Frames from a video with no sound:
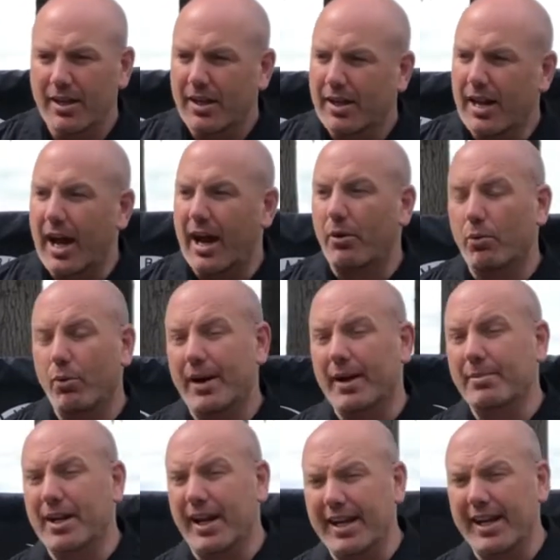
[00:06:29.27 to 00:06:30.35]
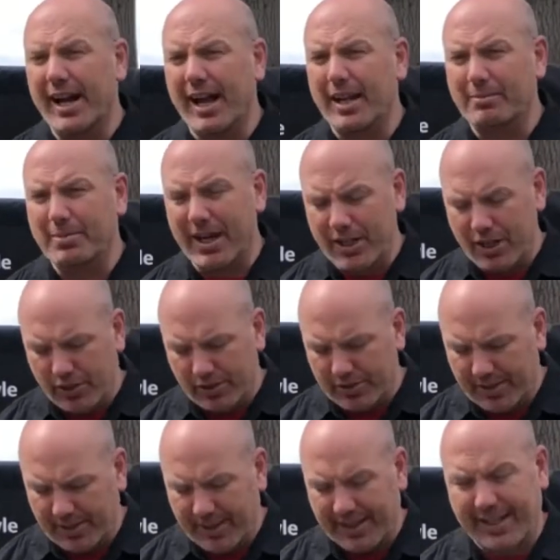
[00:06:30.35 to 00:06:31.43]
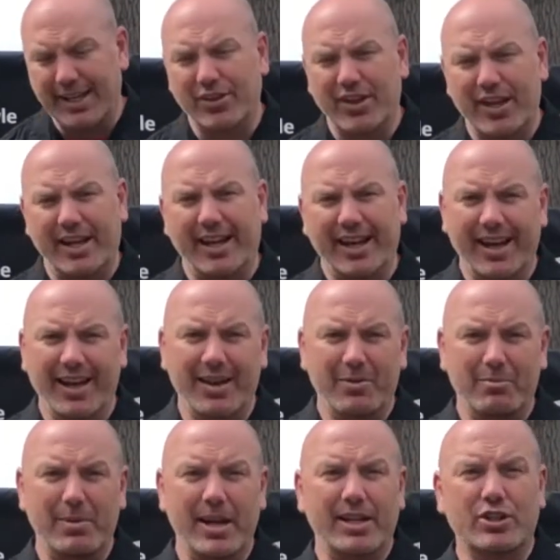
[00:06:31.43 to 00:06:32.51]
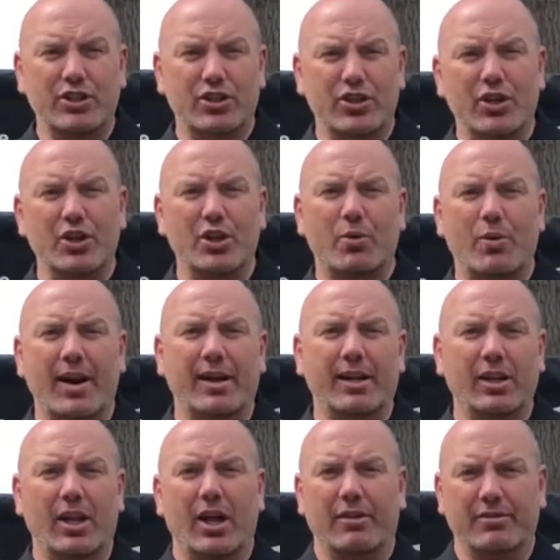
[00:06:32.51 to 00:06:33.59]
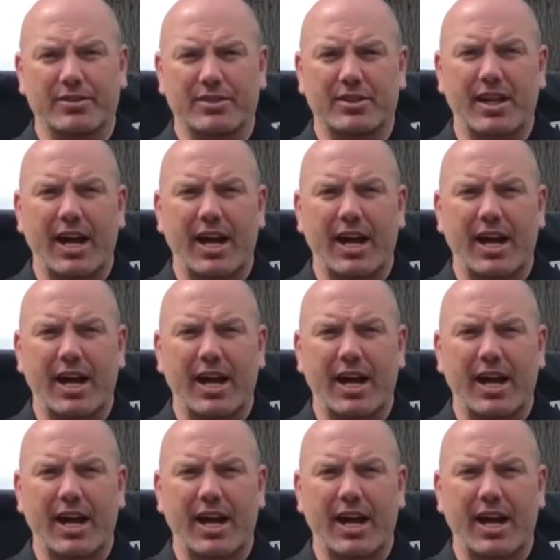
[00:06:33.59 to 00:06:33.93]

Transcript: Now, when I'm cutting jalapenos, key thing, make sure you're wearing gloves.